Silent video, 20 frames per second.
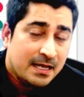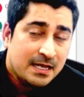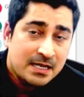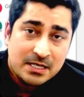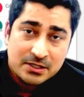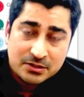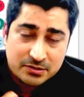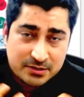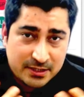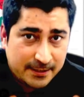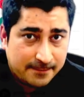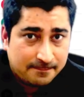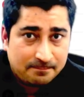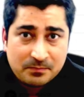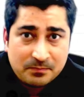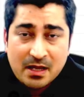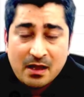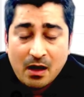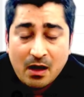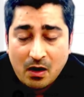So see,
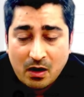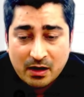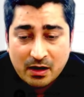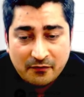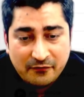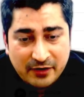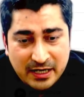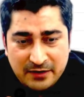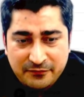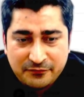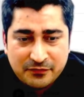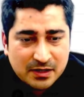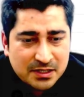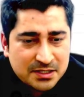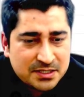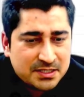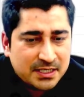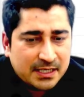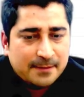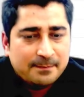on a very first
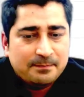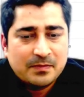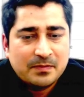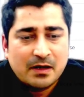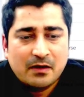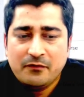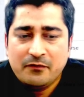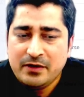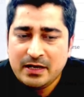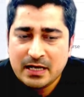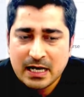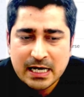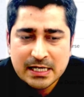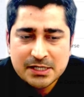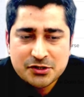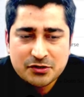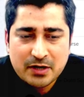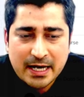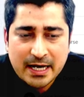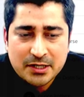day, we are
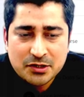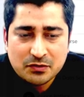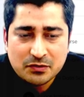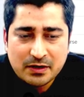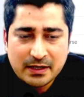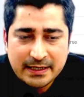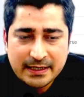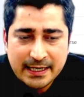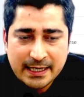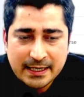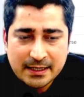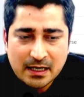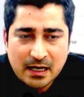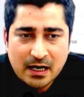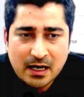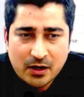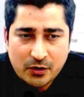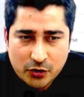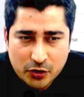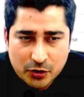trying to create a
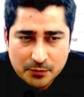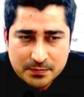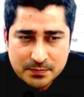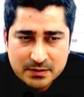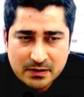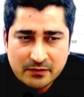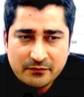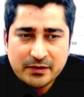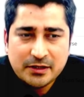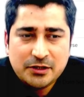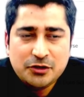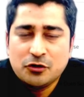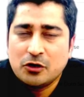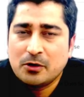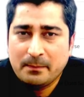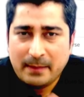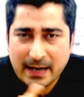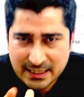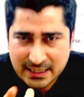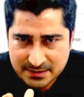groups with your
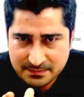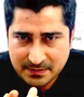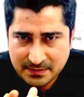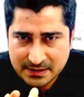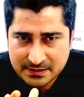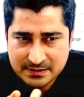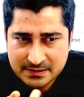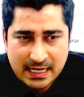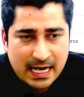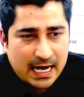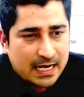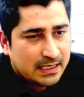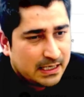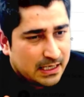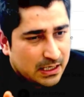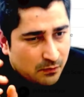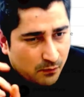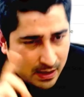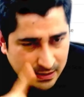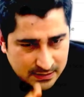batchmates, and in
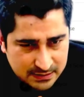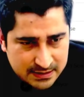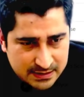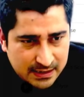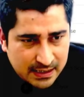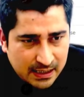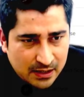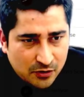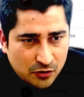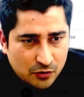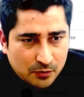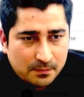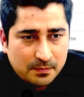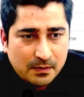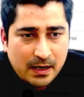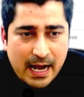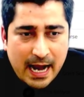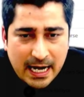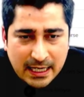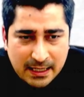one single group
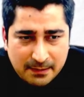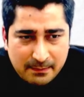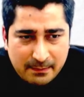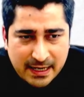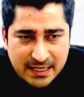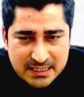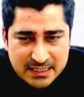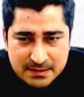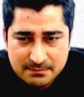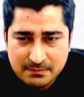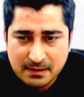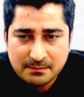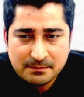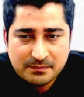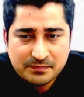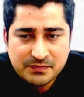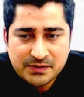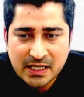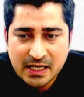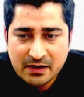at maximum
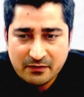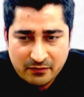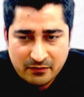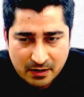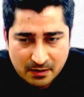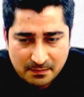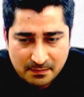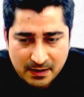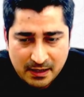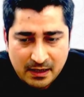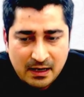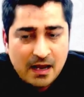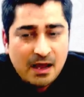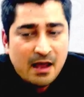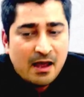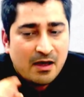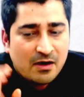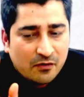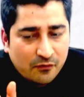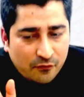there will be
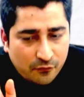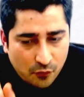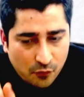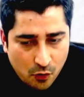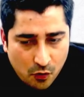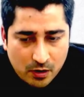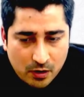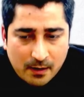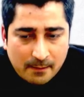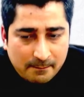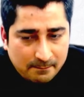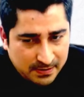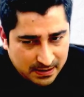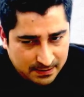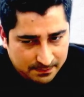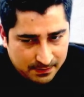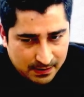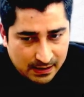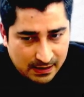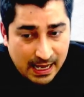four
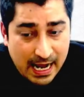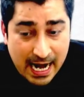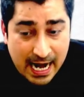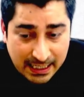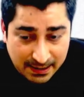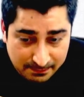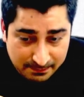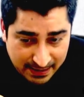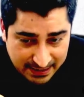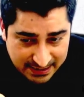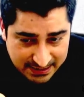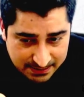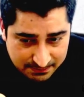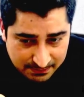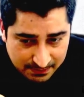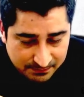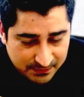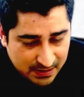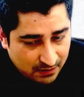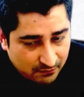people at maximum.
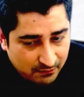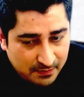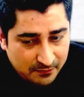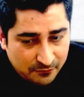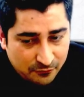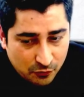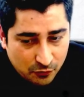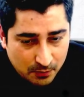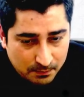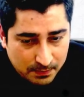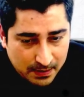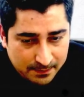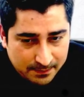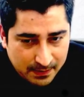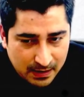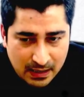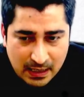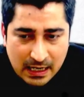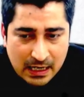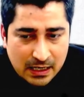There will be four
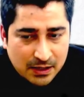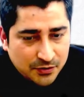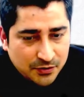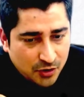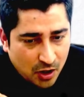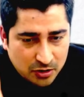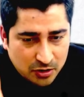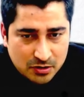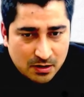people, not